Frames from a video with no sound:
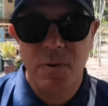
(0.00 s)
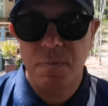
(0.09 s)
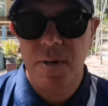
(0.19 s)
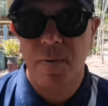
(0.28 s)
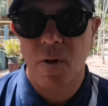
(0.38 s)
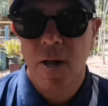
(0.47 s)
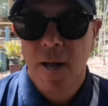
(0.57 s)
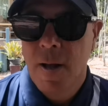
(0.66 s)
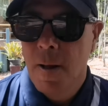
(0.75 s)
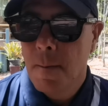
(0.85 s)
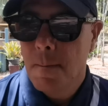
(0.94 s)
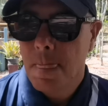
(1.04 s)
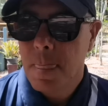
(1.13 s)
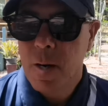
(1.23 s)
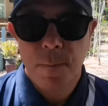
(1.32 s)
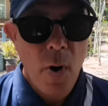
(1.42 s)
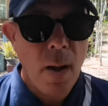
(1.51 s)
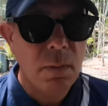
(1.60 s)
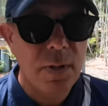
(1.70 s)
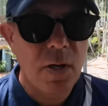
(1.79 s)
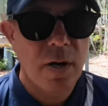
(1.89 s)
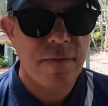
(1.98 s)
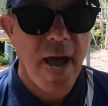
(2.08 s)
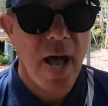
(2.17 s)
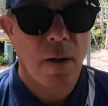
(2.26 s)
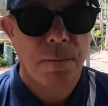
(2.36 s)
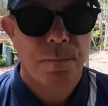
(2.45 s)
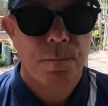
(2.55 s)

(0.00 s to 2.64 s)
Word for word: with people, you're probably going to fail